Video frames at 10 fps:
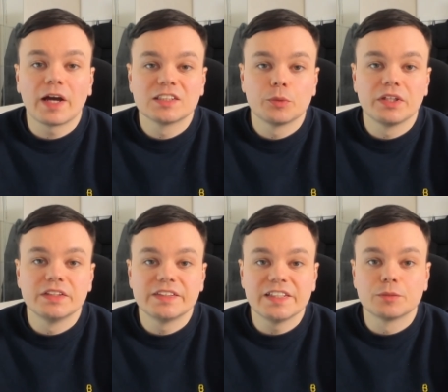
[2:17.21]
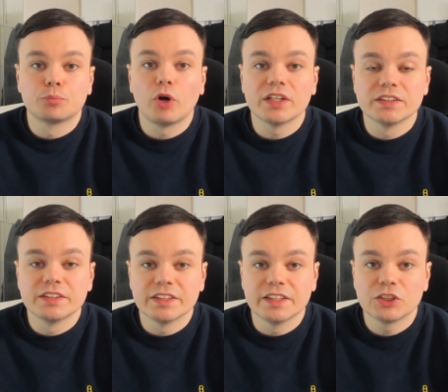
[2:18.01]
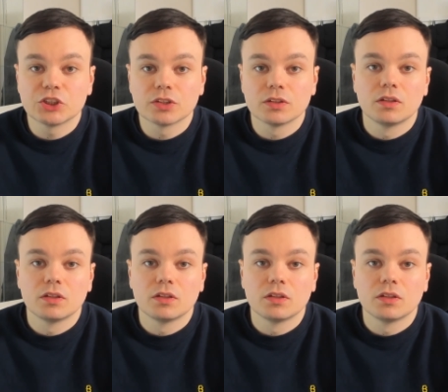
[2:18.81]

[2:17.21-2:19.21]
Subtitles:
antibody disease presentation,